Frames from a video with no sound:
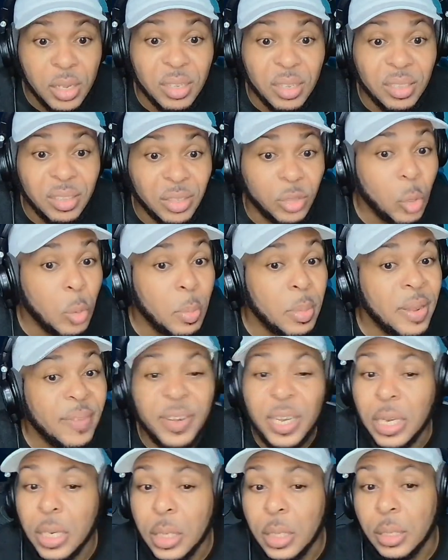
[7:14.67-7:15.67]
It's gonna
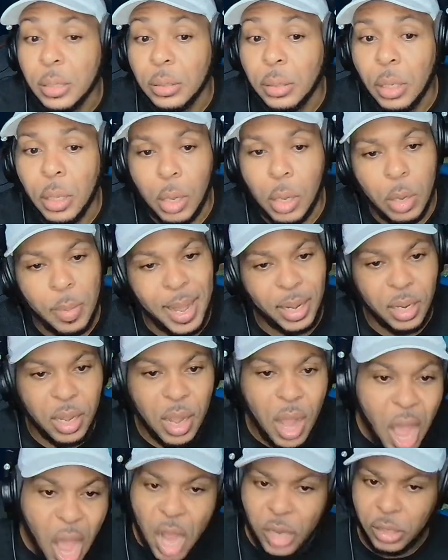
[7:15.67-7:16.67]
be. Oh my
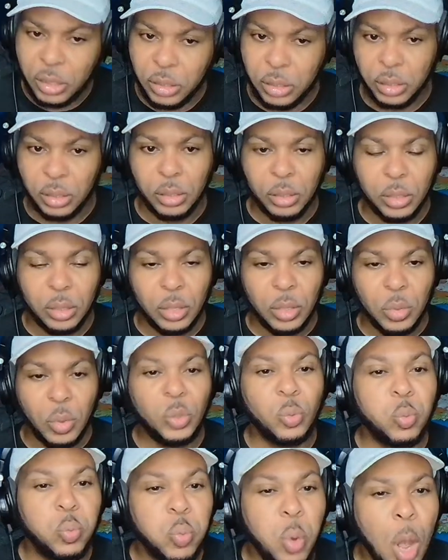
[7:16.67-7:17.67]
gosh.
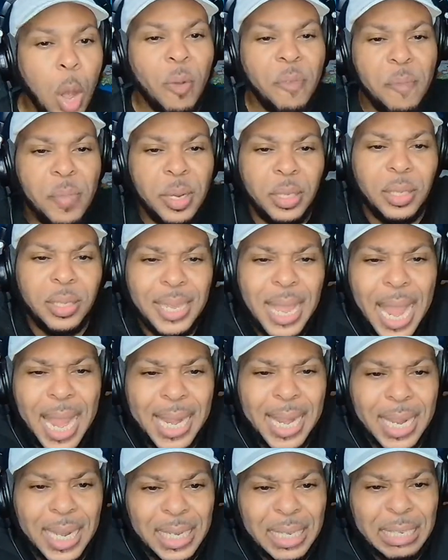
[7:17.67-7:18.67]
What's wrong with me
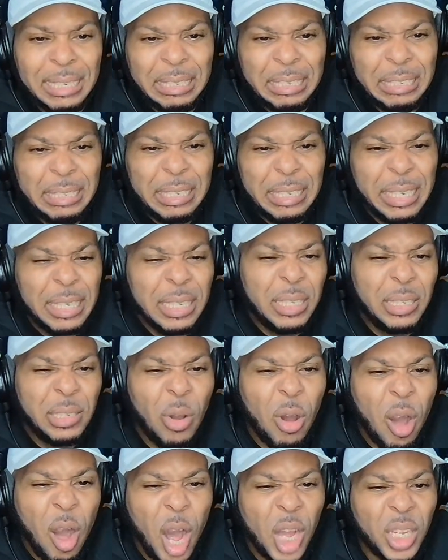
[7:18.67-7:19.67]
today? It's
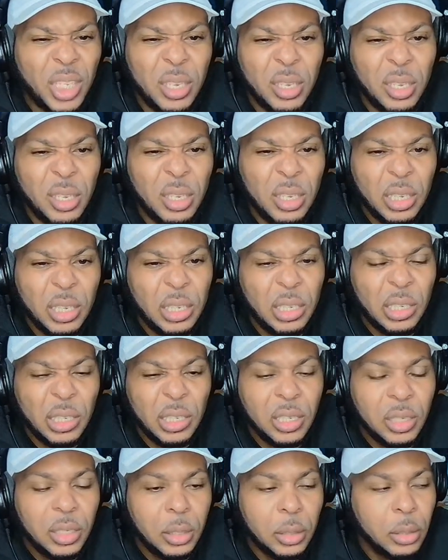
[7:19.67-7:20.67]
so hot.
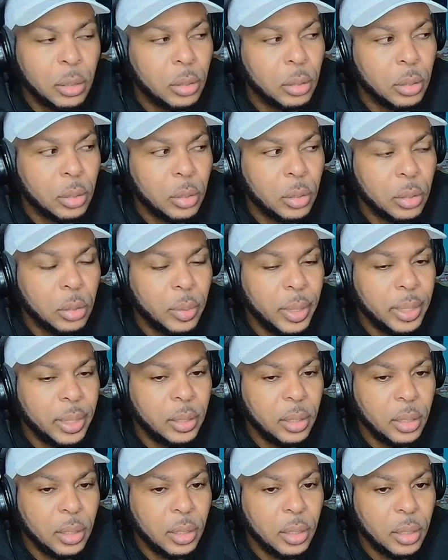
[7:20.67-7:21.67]
Wait.
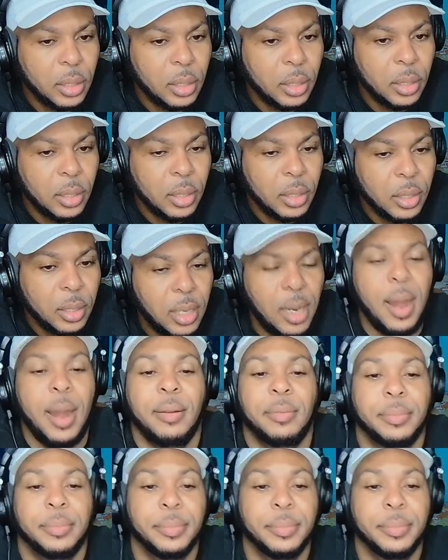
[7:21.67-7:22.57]
Alright.